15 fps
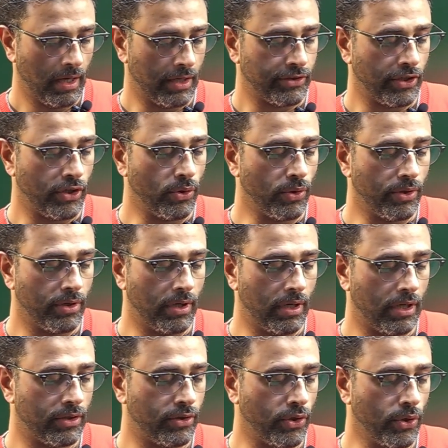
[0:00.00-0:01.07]
Uh, the,
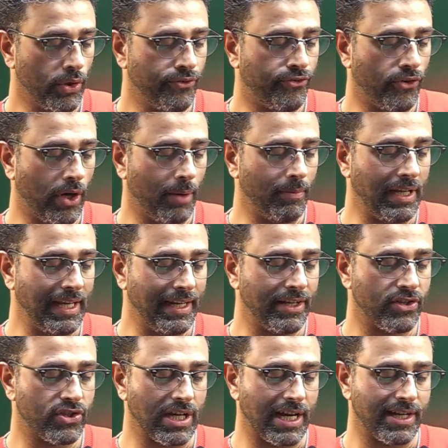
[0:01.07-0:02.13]
uh, the uniform
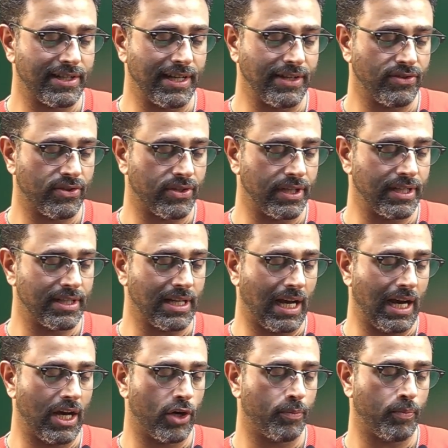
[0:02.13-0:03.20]
linear charge densities
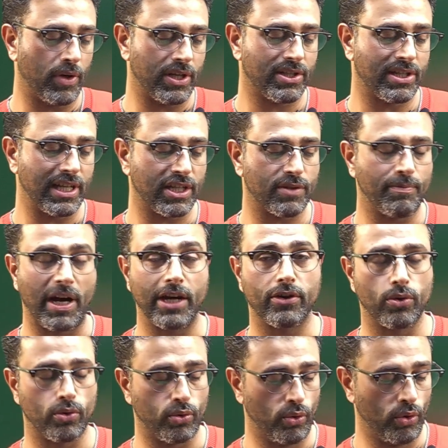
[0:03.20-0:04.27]
are plus 6
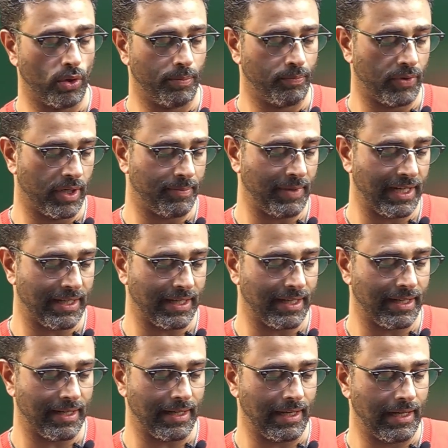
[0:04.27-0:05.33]
microcoulomb per
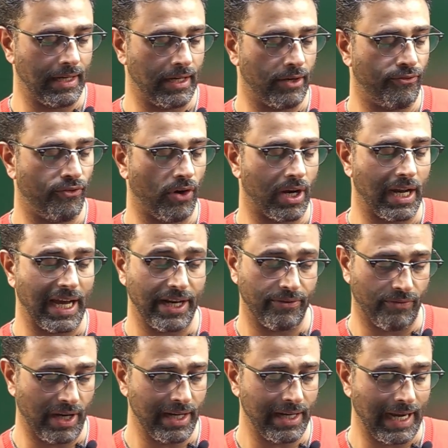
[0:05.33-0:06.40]
meter uh, for
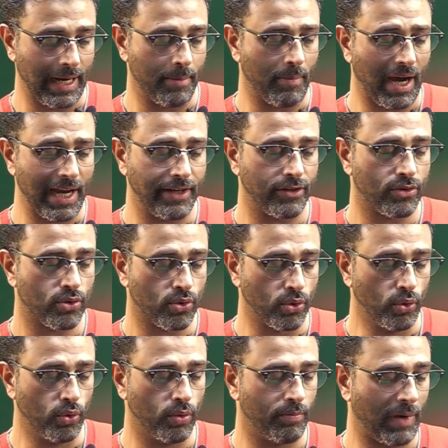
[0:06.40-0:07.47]
line 1 and minus 2
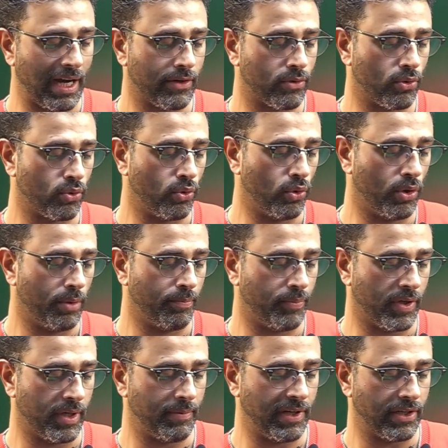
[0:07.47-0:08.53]
microcoulomb
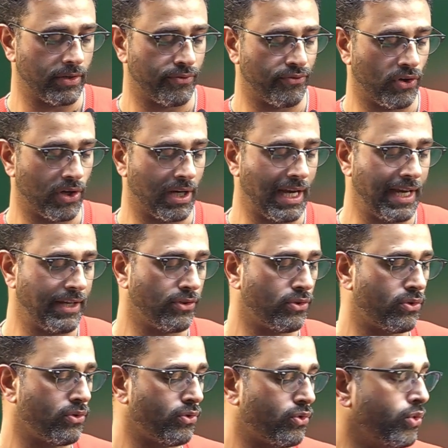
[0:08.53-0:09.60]
per meter for line
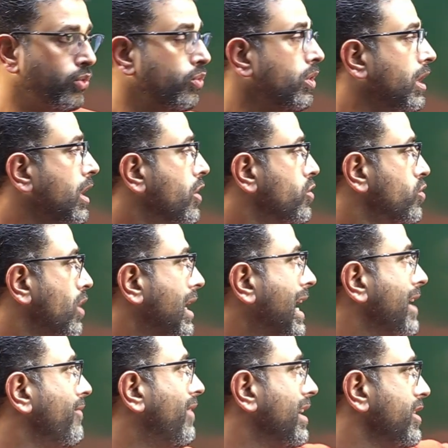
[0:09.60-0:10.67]
2. So,
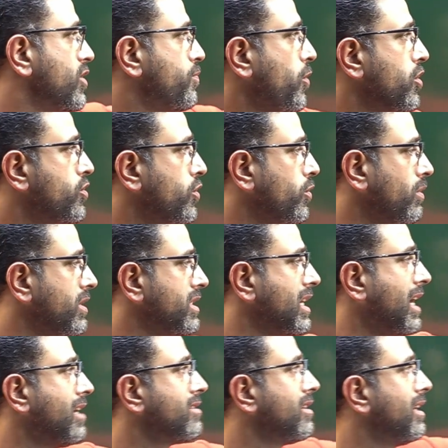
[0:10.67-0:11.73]
line 1 is positively
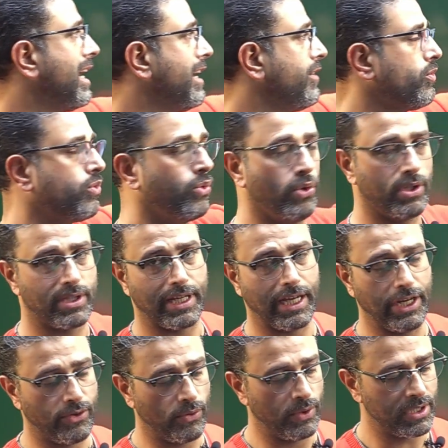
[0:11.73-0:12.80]
charged, line 2 is
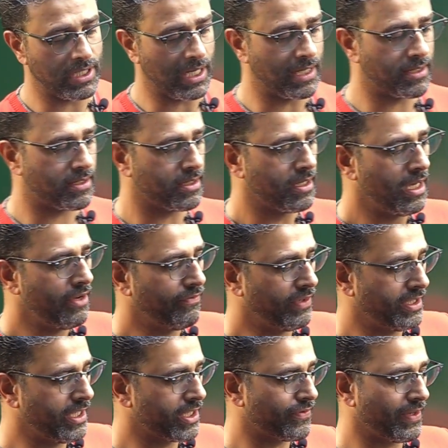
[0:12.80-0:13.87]
negatively charged
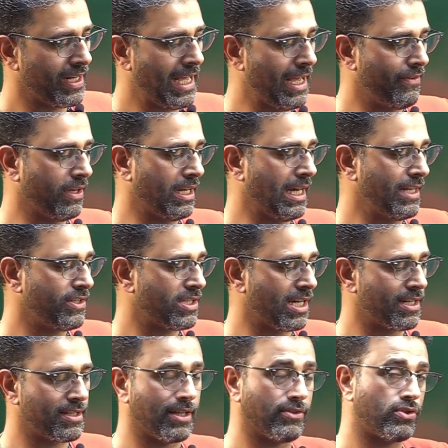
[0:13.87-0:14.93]
with this one having line
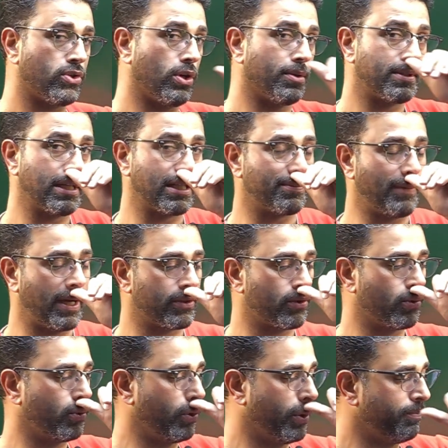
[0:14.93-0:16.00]
charge density of 6
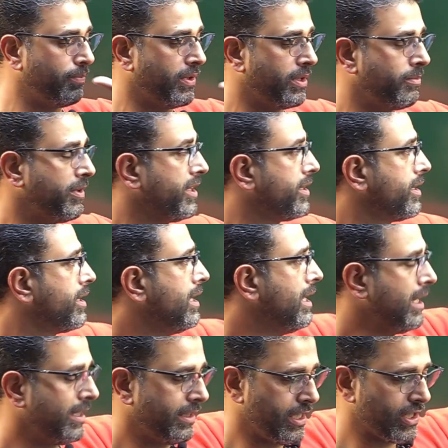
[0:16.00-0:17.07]
microcoulomb per meter,
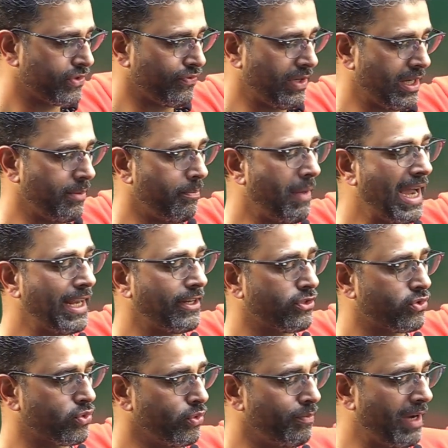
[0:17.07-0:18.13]
this one
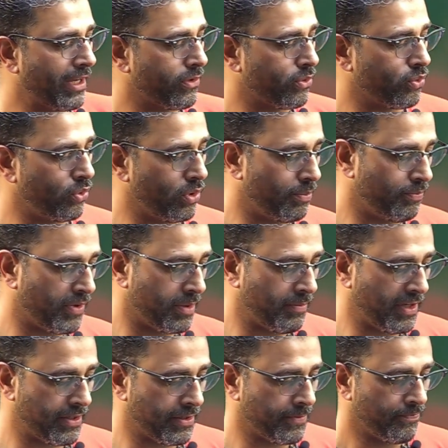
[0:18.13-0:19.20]
minus 2 microcoulomb per
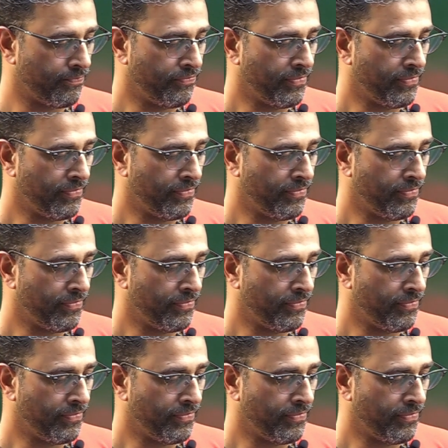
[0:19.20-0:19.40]
meter.